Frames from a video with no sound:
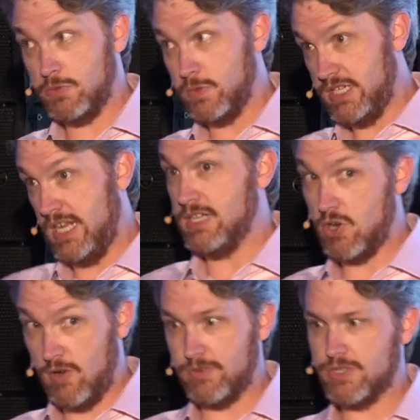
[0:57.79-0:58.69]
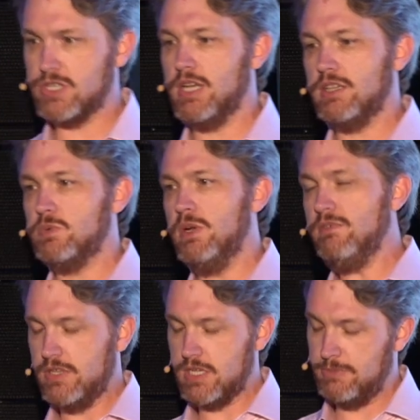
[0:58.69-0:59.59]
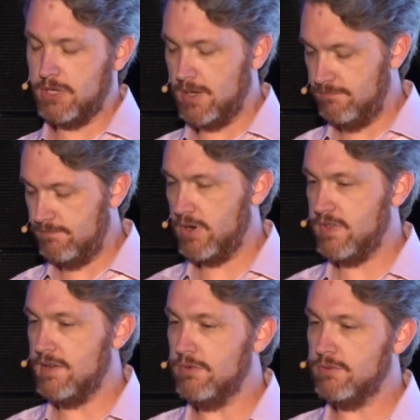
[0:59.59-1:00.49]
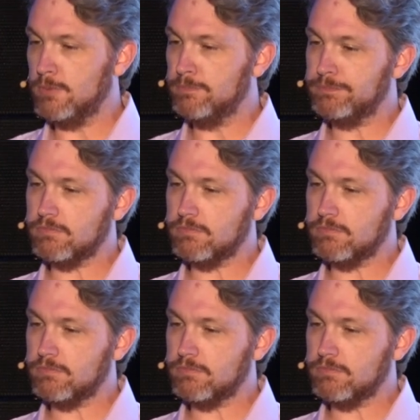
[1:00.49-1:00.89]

to and attend conferences like this one, so that's something I'm very thankful for.